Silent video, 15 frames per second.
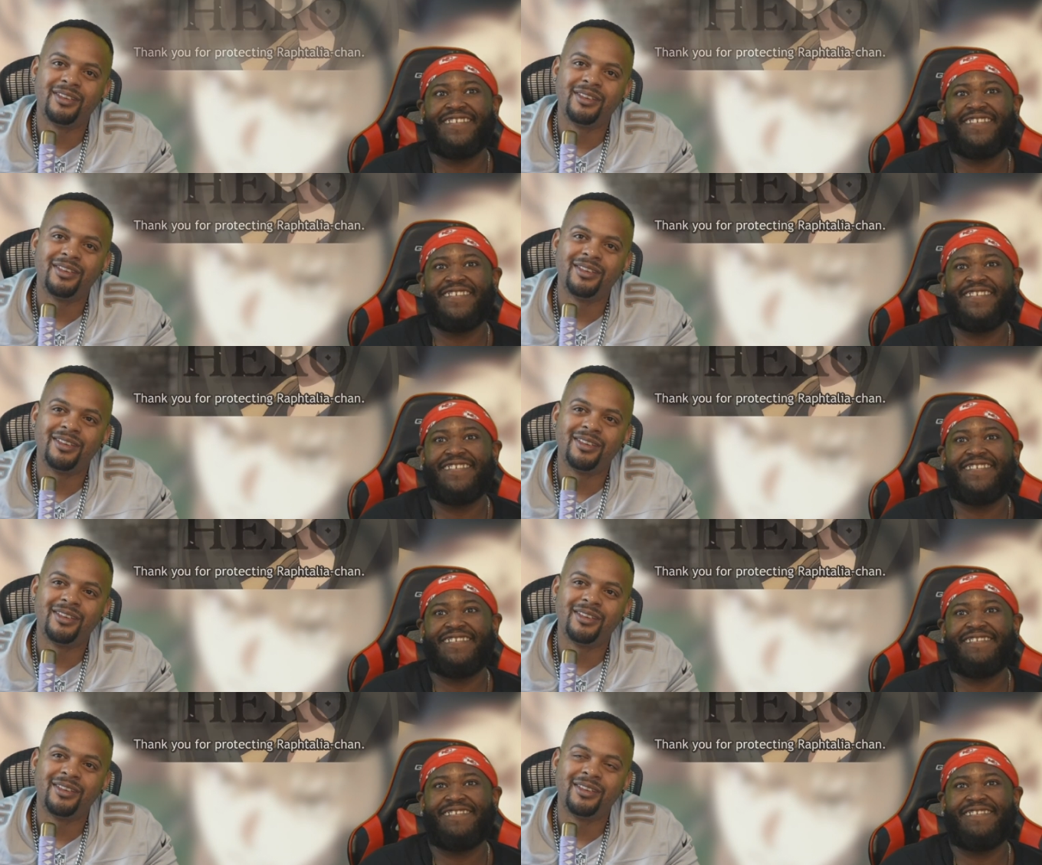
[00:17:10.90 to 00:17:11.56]

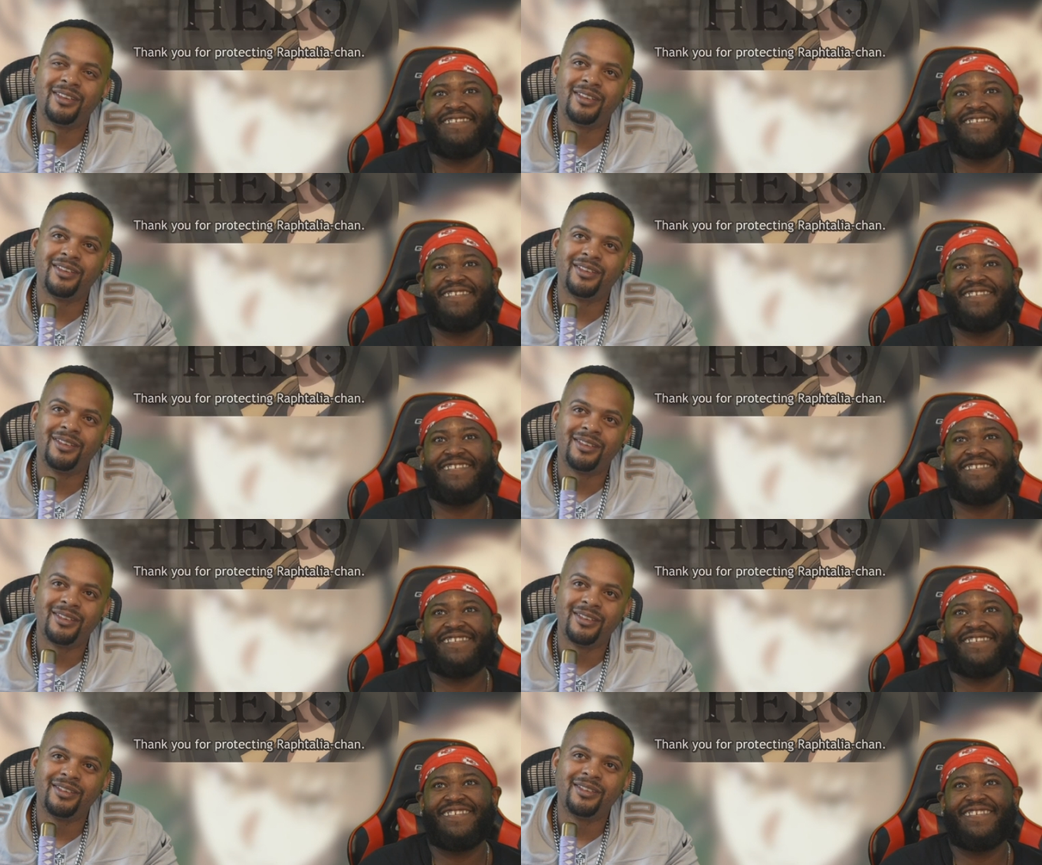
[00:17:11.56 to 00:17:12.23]

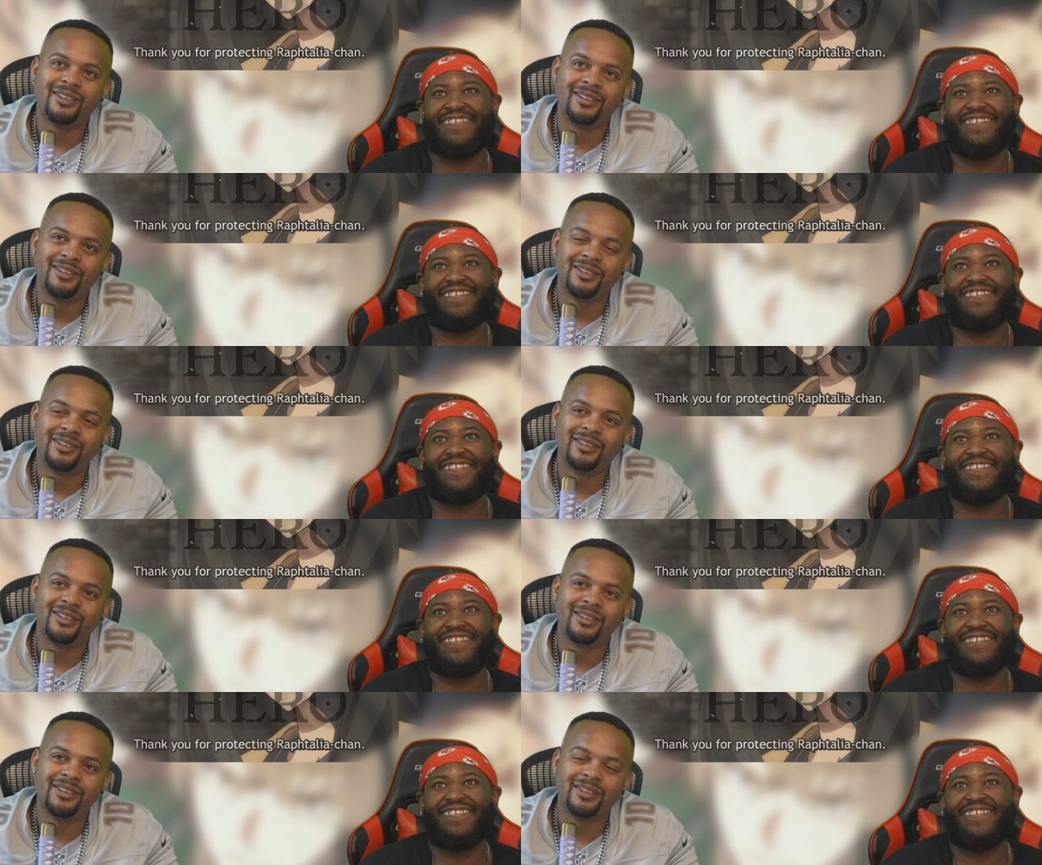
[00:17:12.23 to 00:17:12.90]

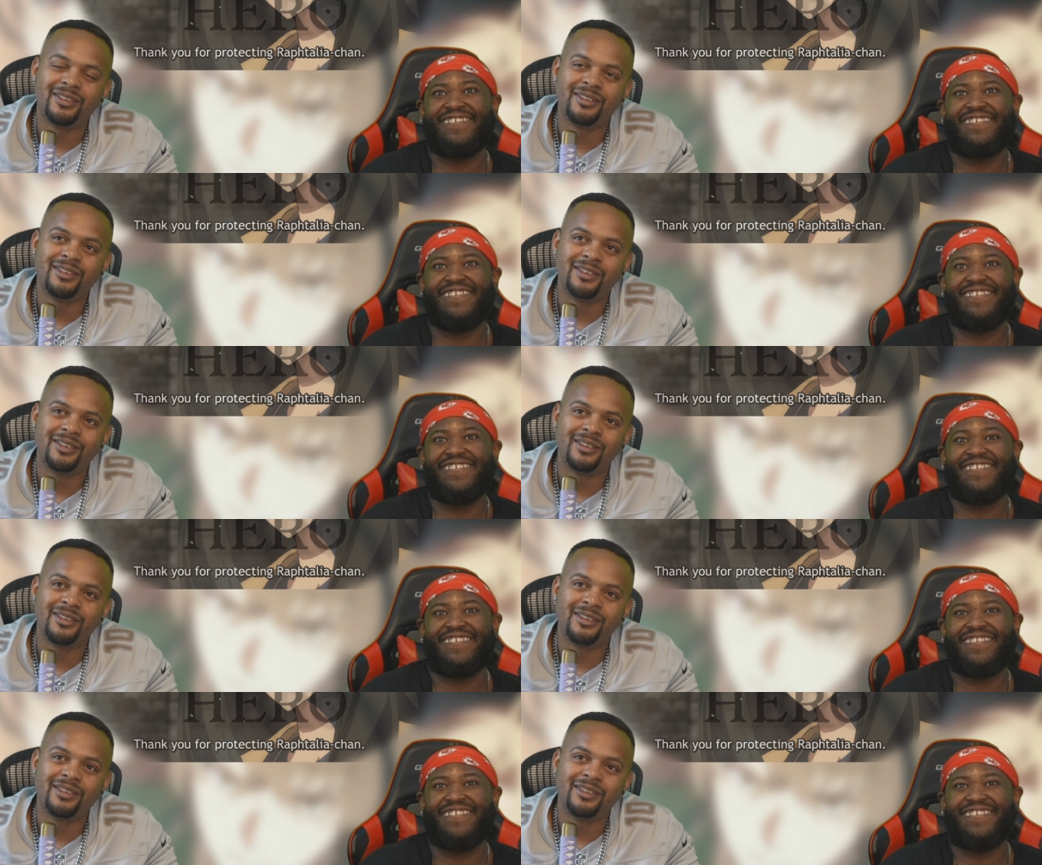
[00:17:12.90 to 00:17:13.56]

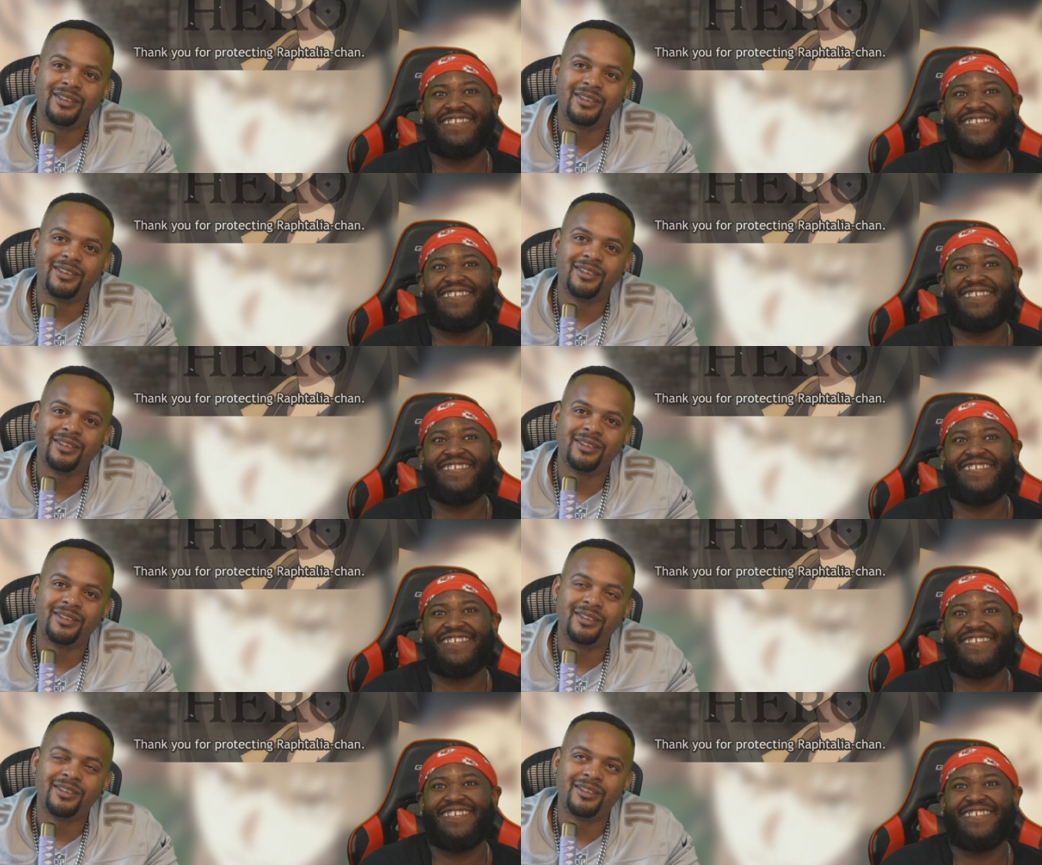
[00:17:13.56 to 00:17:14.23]

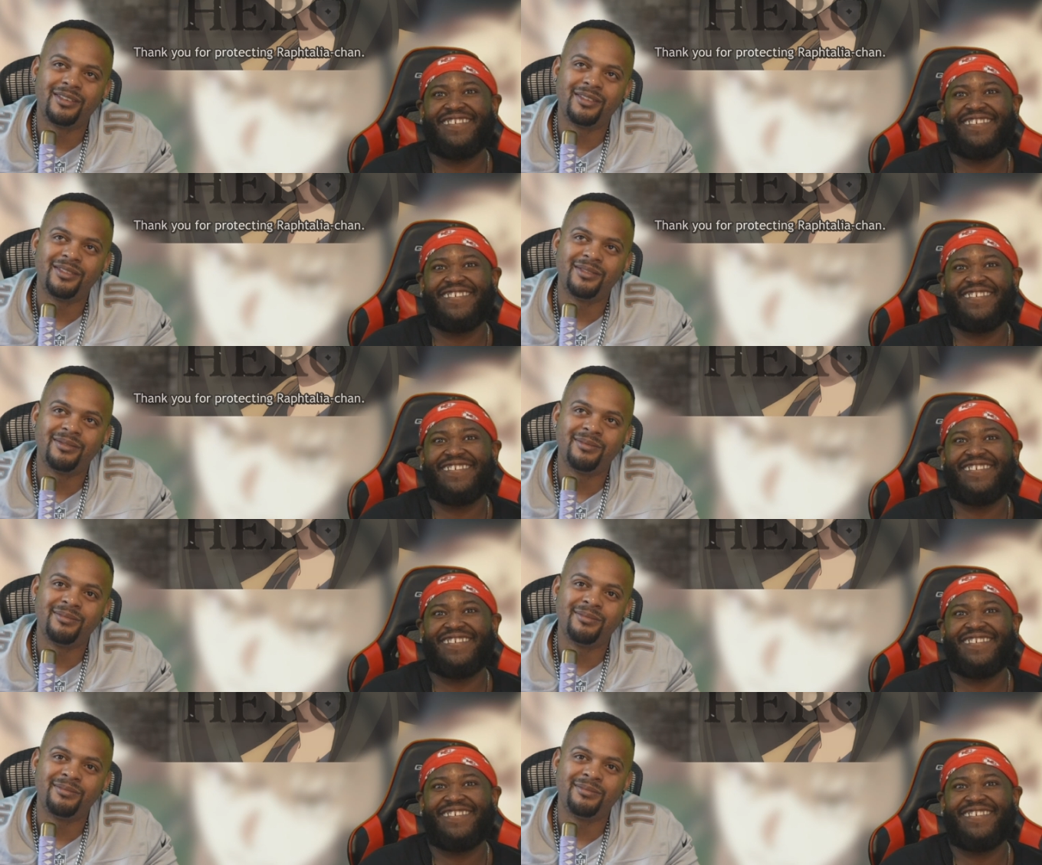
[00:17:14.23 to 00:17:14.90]

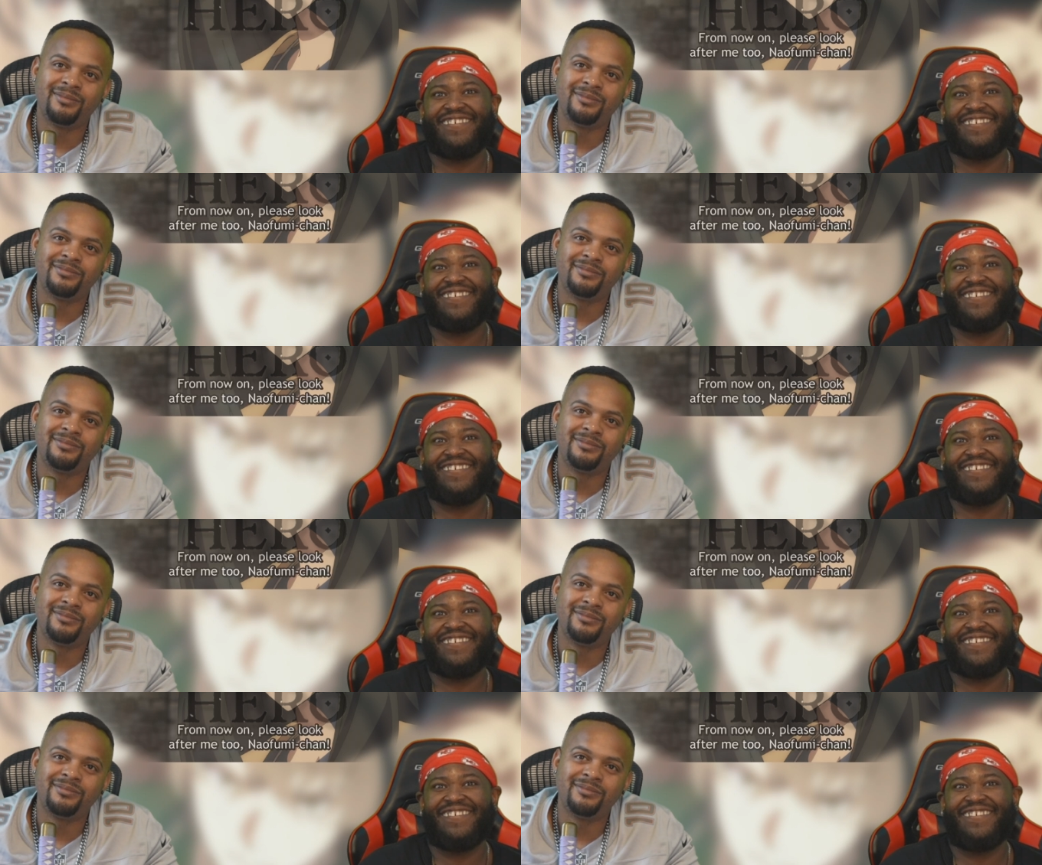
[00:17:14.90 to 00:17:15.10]
Nobody speaks.